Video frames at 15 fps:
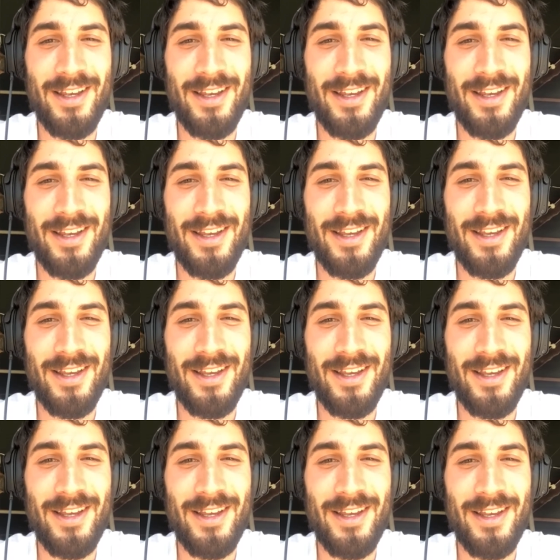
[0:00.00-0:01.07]
Not just
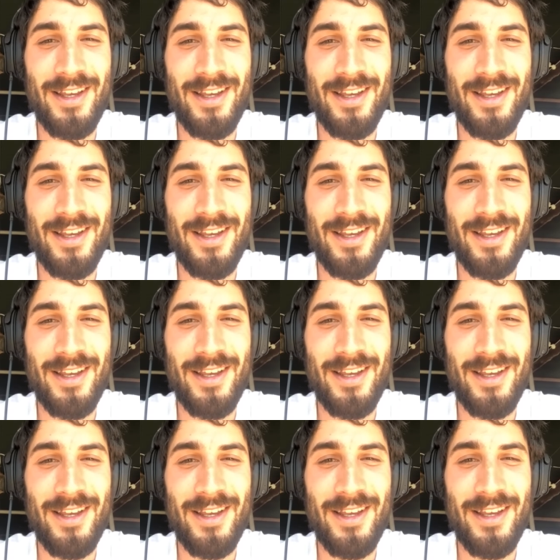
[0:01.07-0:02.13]
the actual guiding, but
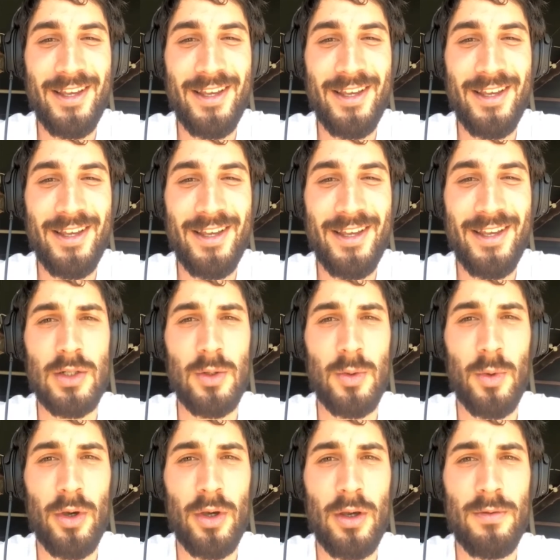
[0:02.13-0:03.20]
also in the instructional
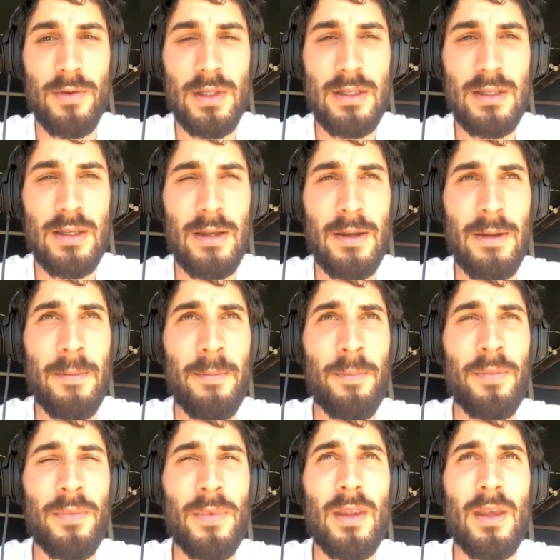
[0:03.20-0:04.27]
work of it.
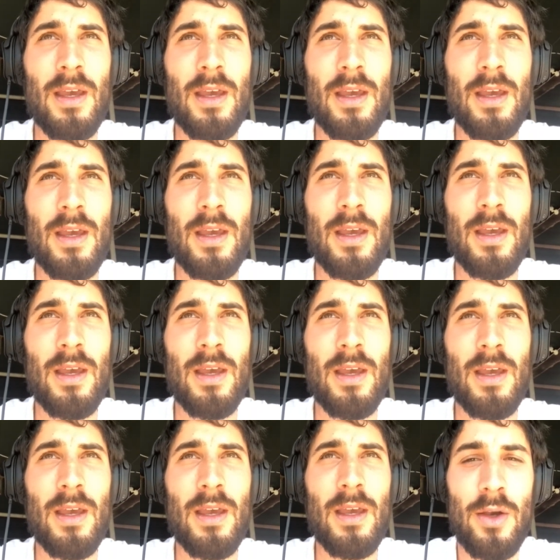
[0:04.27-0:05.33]
And
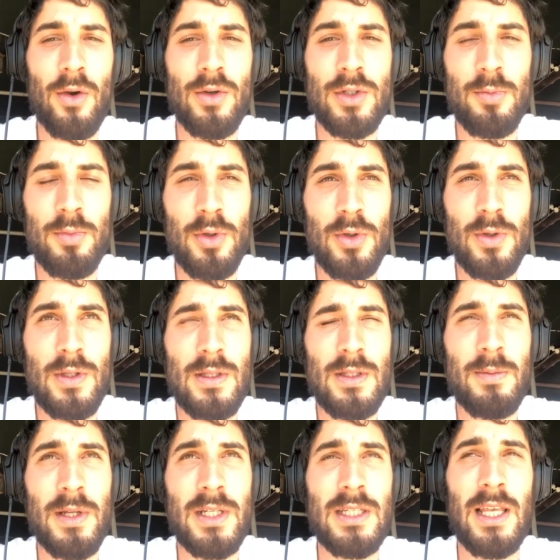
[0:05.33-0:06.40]
also I contribute as
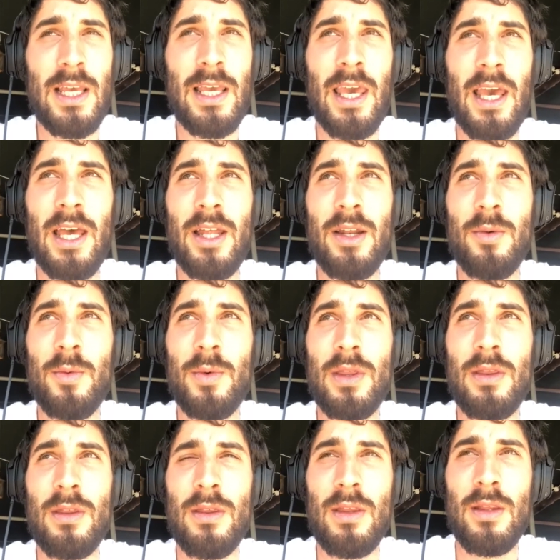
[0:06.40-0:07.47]
much as I can
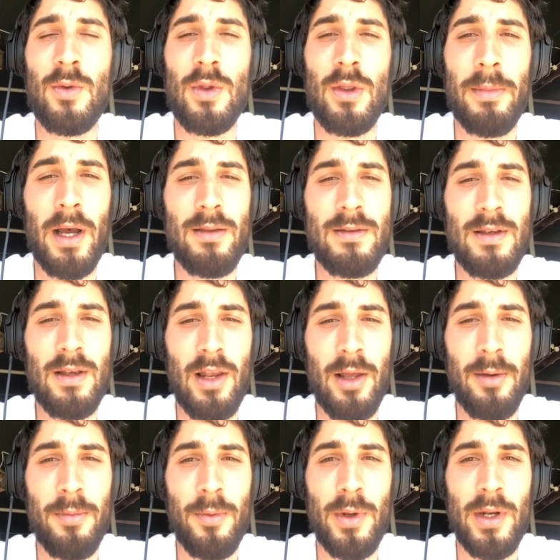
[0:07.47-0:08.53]
to the Mountain
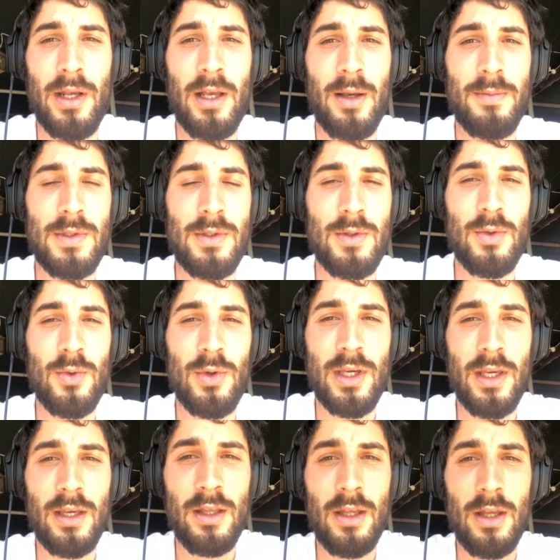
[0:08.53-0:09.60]
Club when it comes to
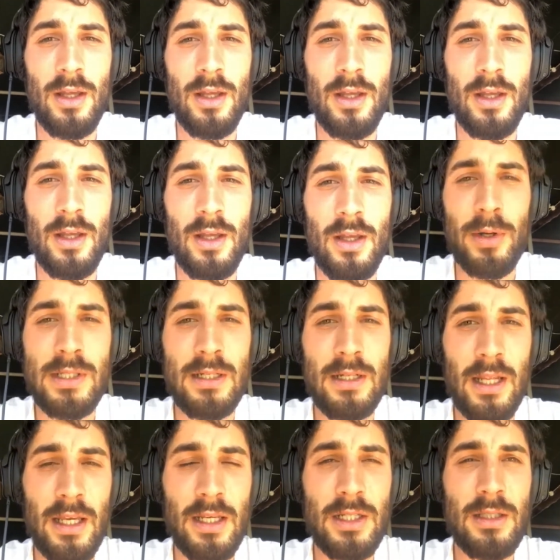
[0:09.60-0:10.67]
doing
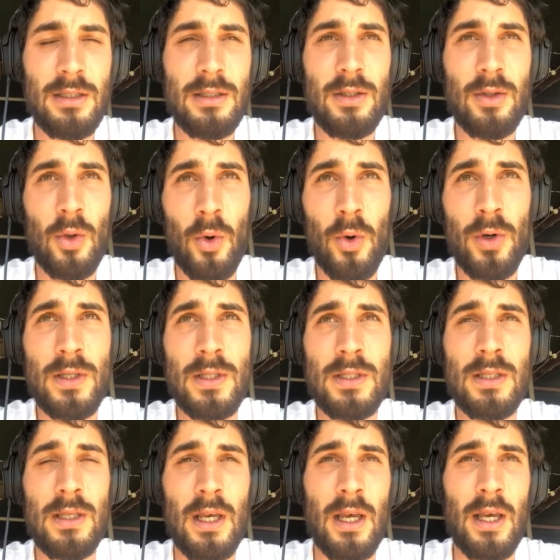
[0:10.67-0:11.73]
presentations,
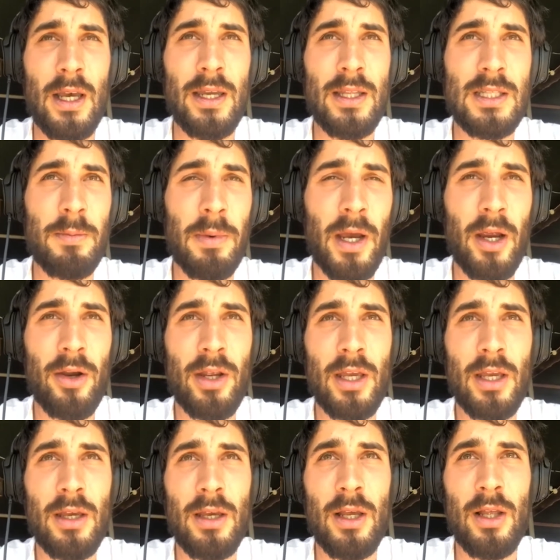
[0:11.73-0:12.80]
talks,
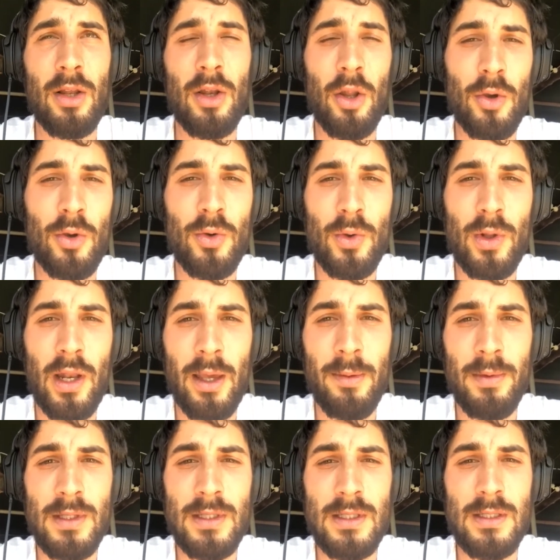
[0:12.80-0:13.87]
inspiring local
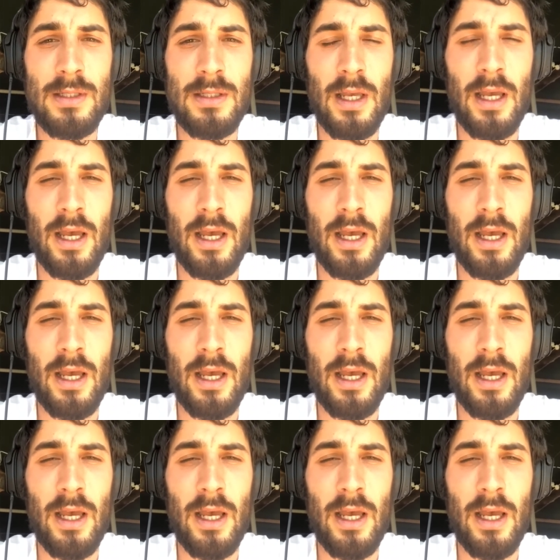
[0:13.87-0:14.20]
climbers